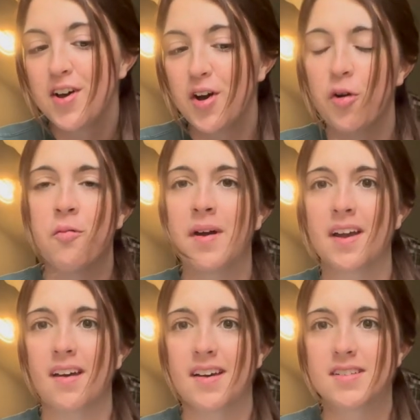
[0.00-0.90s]
oh my
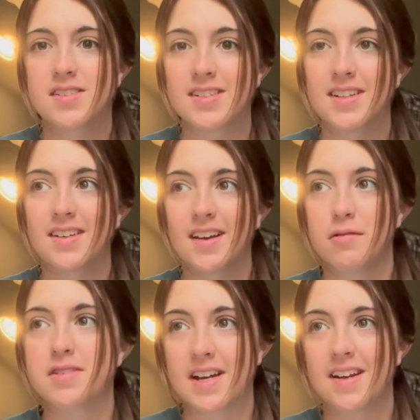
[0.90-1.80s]
gosh, like I
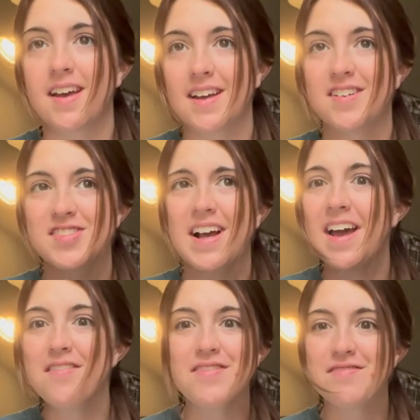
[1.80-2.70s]
was editing and I was like, I
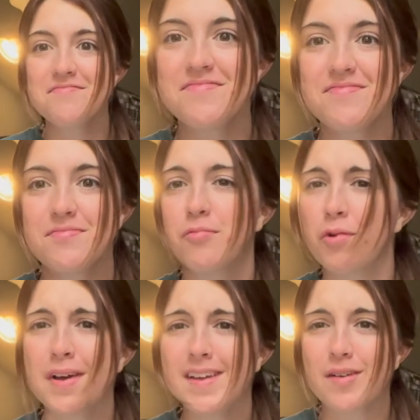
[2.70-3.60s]
have
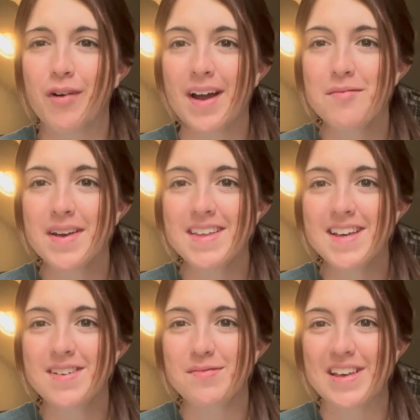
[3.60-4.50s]
what, why am I
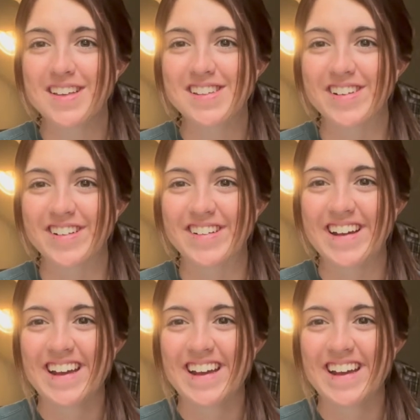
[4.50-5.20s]
like being so annoying?